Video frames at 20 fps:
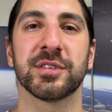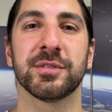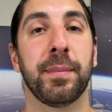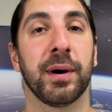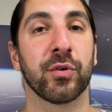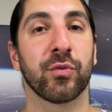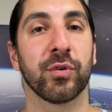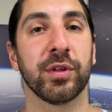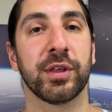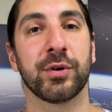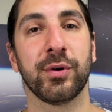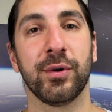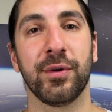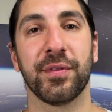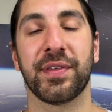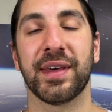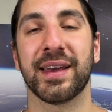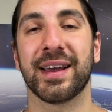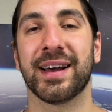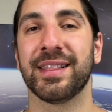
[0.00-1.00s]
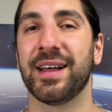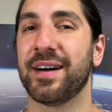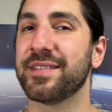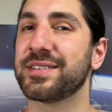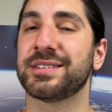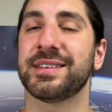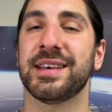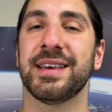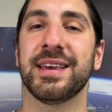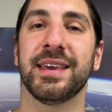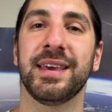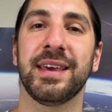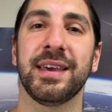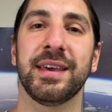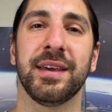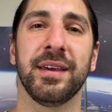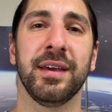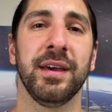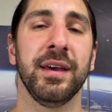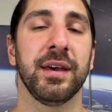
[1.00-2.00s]
But a really cool thing I love seeing
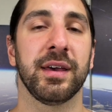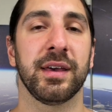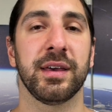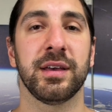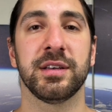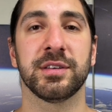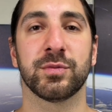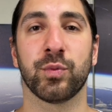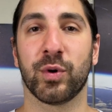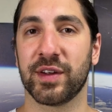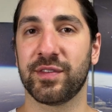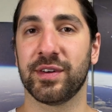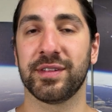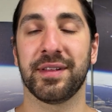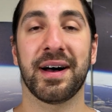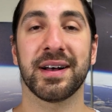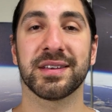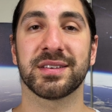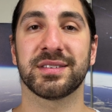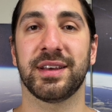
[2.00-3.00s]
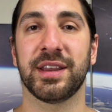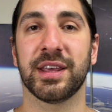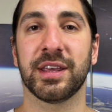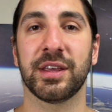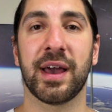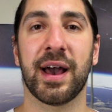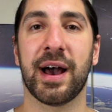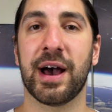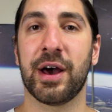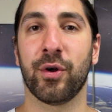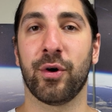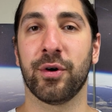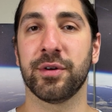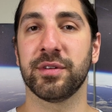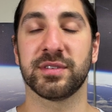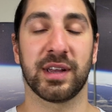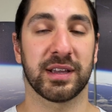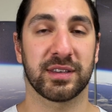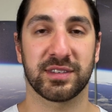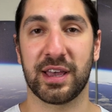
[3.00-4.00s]
here is whatever last setting you had on,
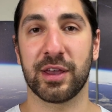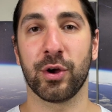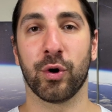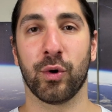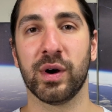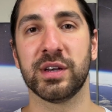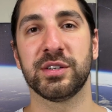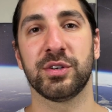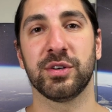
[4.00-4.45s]
like say you always